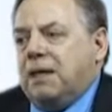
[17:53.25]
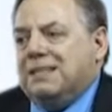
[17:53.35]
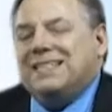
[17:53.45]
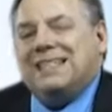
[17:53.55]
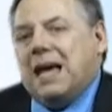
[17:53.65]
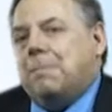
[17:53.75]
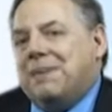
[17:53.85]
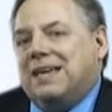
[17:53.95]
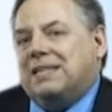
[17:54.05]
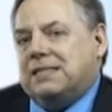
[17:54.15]
does that
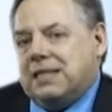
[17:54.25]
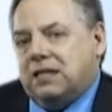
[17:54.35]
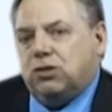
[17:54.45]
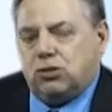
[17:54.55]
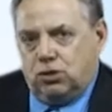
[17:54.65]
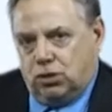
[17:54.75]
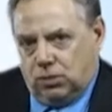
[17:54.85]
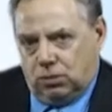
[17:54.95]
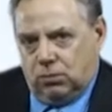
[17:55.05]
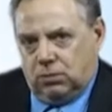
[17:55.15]
make sense to
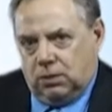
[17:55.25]
you?